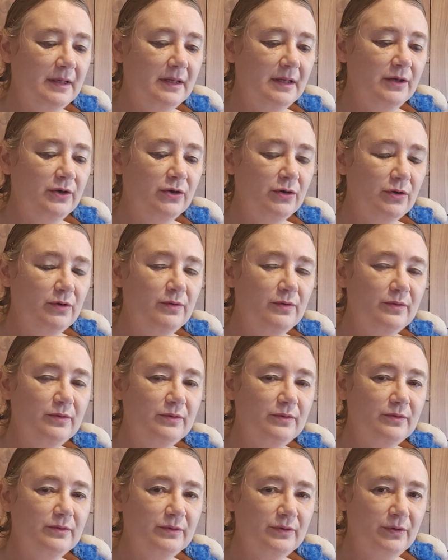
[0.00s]
no,
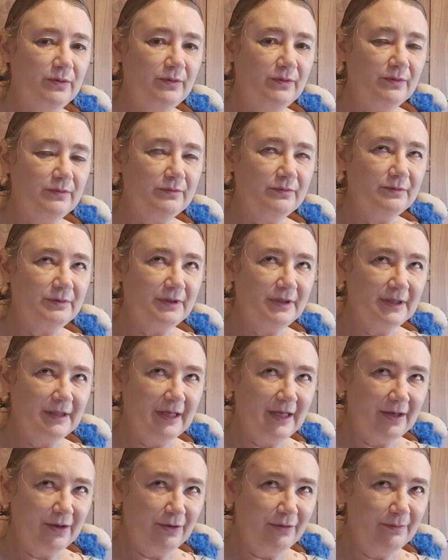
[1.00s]
no,
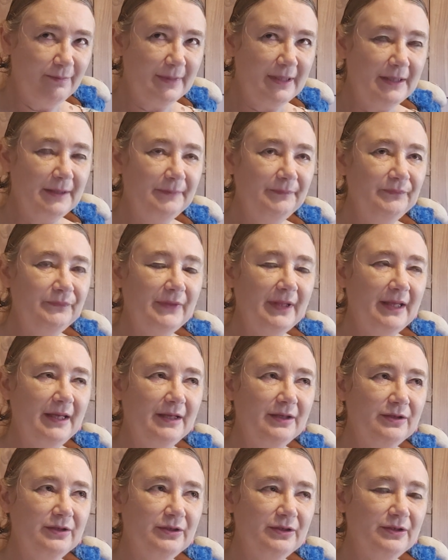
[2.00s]
Naomi
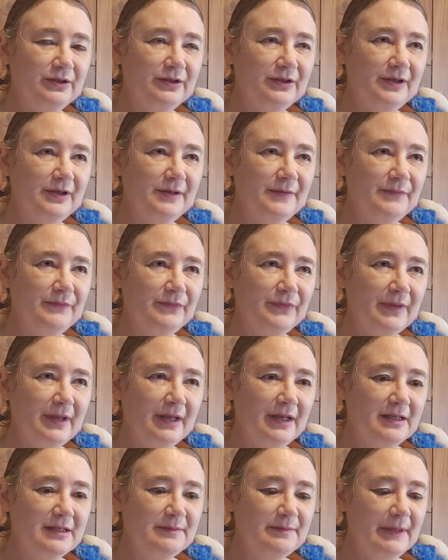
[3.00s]
and her
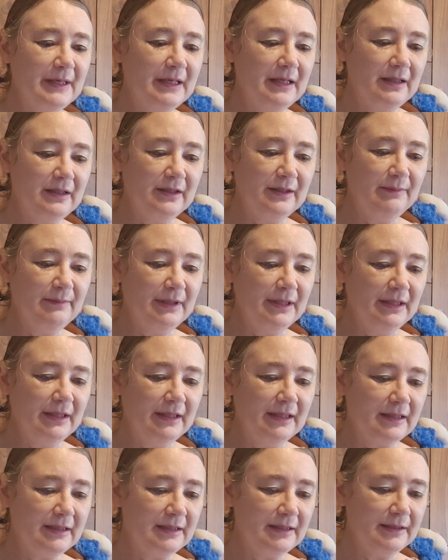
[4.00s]
husband
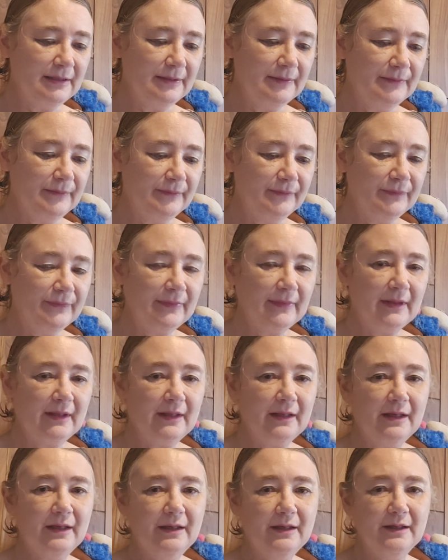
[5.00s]
Elimelech
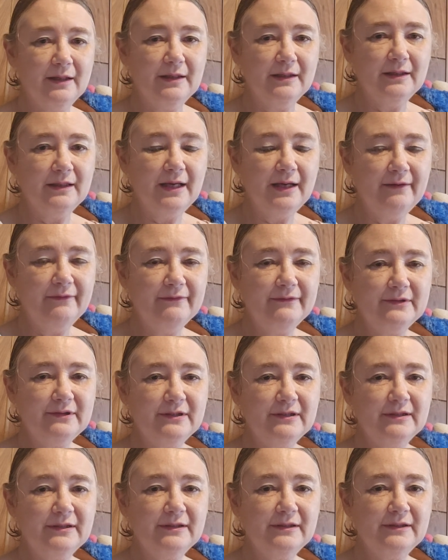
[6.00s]
left
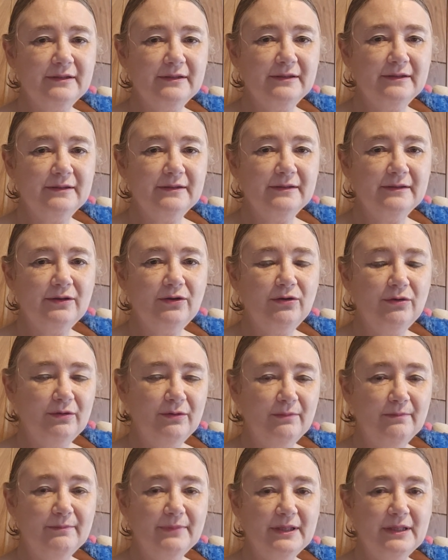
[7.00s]

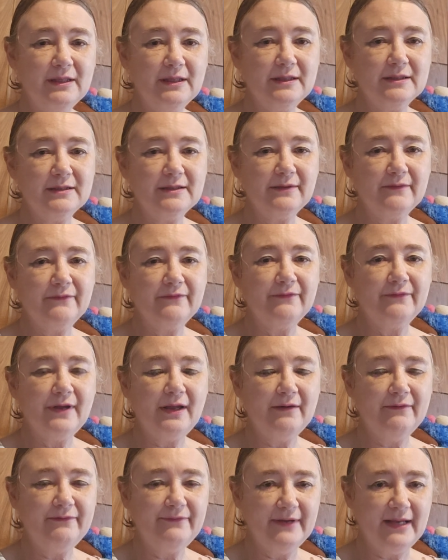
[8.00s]
home because of
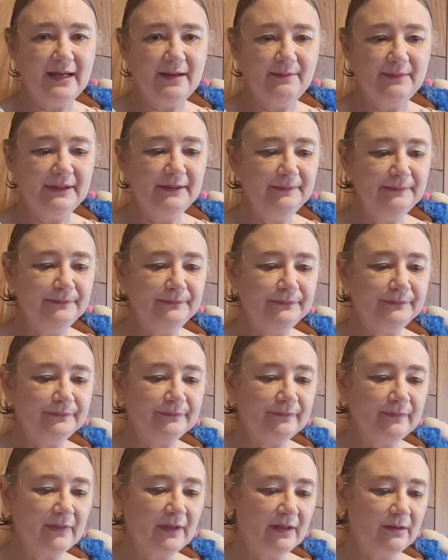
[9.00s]
a famine.
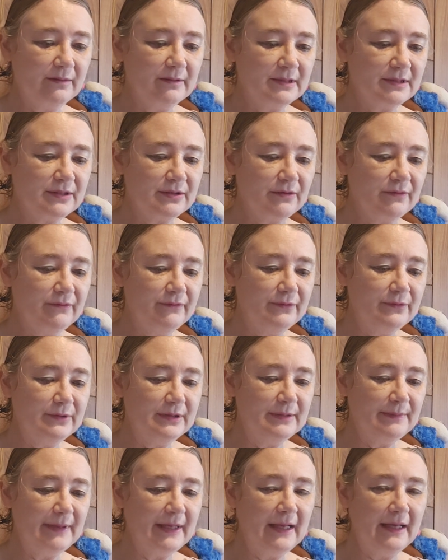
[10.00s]
There was no food
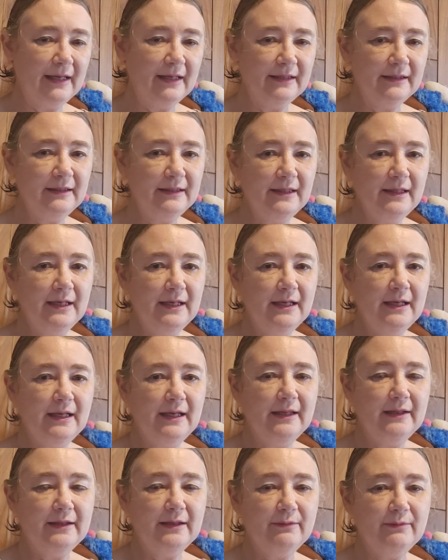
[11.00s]
to be had,
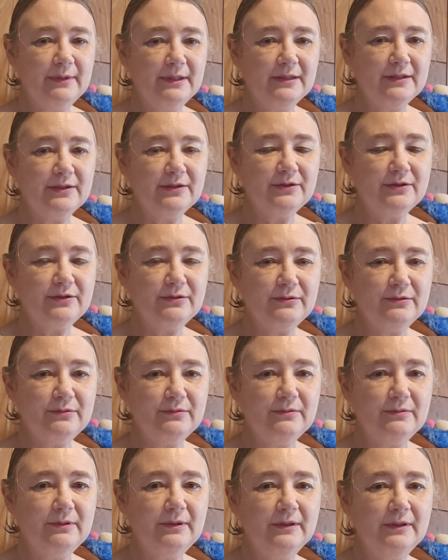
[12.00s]
and they went
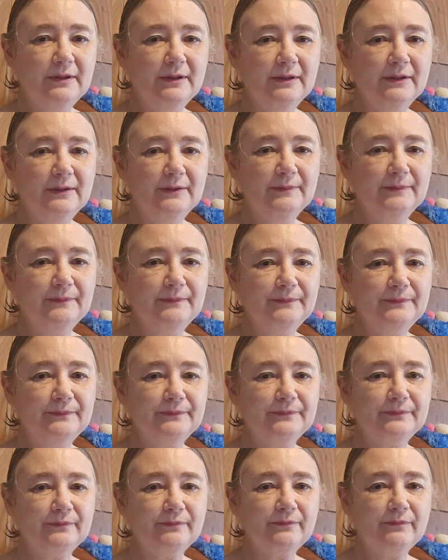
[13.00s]
to
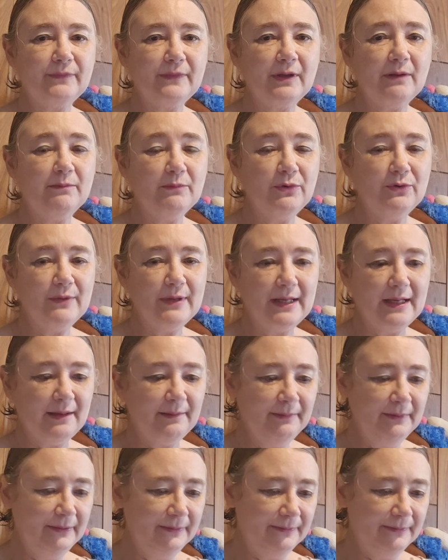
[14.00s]
Moab.